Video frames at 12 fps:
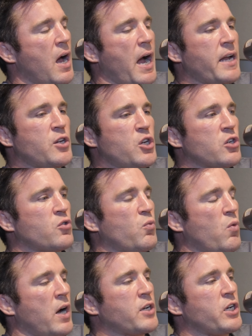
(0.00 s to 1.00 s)
I just
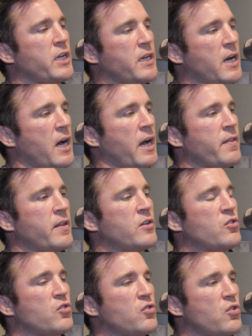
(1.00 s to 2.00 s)
watch a guy that
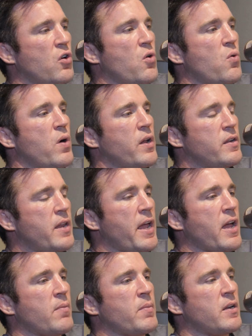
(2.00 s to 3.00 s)
is so
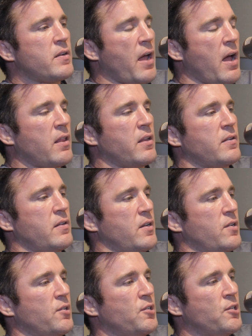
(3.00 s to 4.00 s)
damn
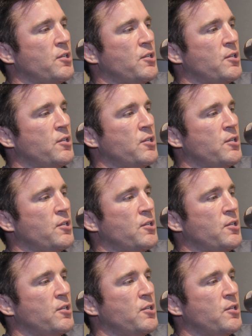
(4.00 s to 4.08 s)
talented.